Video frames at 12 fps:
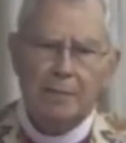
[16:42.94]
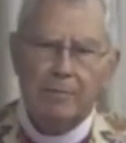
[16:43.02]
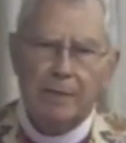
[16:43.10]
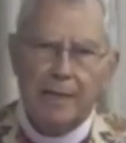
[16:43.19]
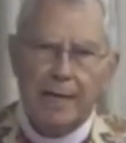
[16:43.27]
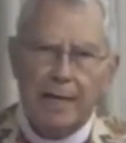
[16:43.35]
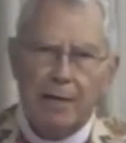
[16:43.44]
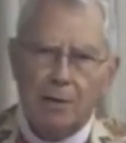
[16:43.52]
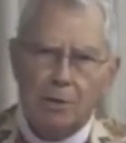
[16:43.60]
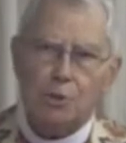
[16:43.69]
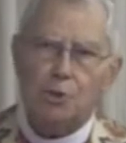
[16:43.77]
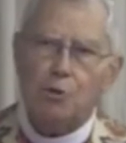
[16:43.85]
But I
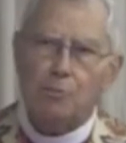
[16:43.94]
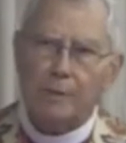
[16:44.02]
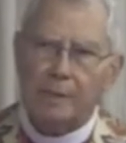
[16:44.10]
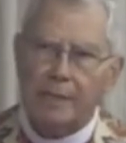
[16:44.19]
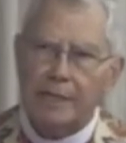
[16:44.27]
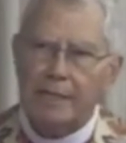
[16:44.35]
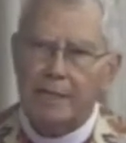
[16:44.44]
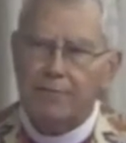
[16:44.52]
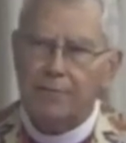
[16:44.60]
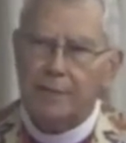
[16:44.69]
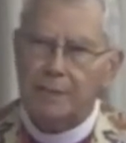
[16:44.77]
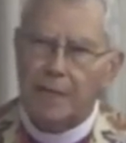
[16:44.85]
also
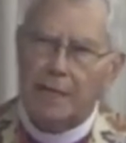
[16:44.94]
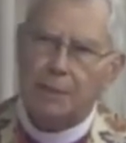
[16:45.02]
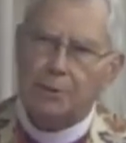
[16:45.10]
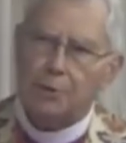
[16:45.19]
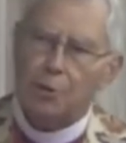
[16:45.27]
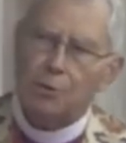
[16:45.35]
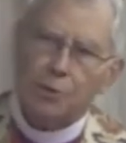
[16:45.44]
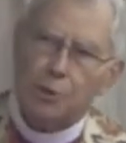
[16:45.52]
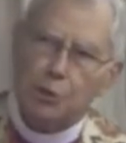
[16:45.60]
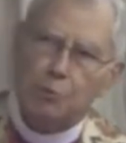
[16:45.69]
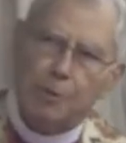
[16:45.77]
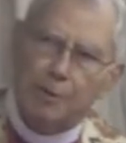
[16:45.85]
believe that God's Holy
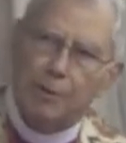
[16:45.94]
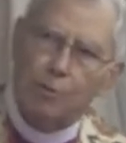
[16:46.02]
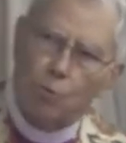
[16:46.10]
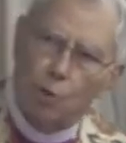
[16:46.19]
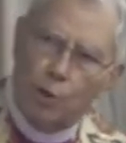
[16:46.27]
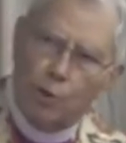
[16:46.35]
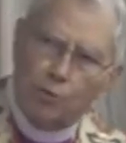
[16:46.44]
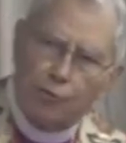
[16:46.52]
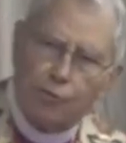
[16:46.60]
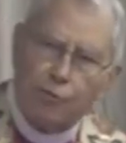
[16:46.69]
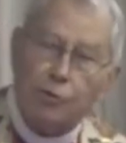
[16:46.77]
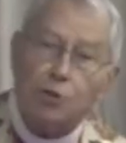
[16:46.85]
Spirit worked
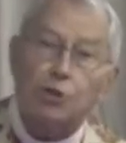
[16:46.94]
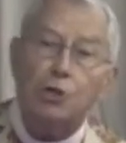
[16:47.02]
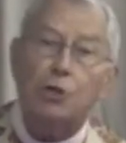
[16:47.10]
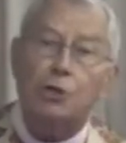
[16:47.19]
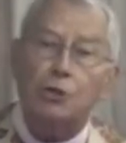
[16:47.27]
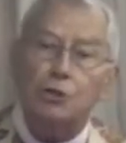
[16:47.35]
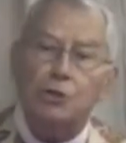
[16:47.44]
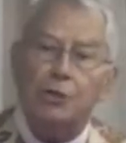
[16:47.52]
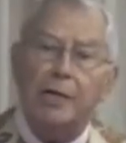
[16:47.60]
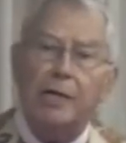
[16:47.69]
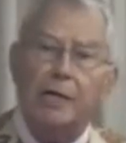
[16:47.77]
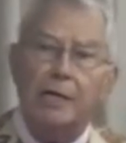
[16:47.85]
through the church
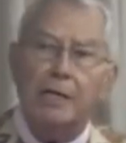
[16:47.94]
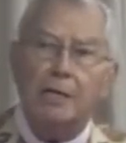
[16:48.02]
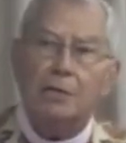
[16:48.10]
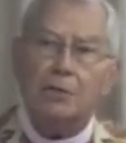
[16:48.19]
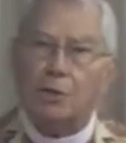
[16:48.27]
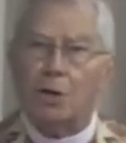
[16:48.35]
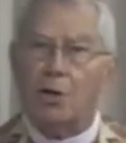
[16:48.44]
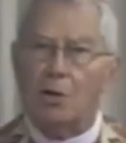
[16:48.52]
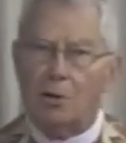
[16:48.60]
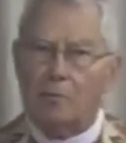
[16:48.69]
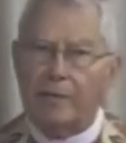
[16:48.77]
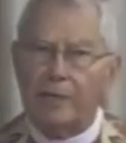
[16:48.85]
to
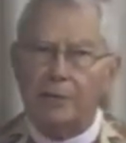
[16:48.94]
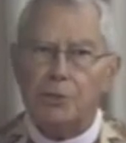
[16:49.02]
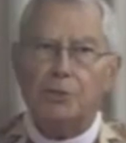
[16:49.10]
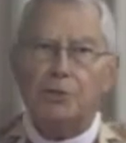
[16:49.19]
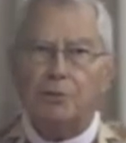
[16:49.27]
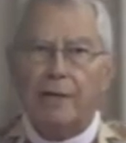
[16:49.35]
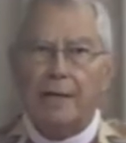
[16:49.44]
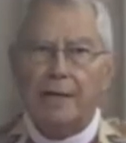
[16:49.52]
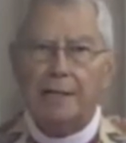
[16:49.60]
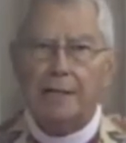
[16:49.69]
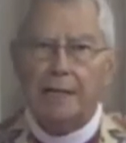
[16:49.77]
call me to do that.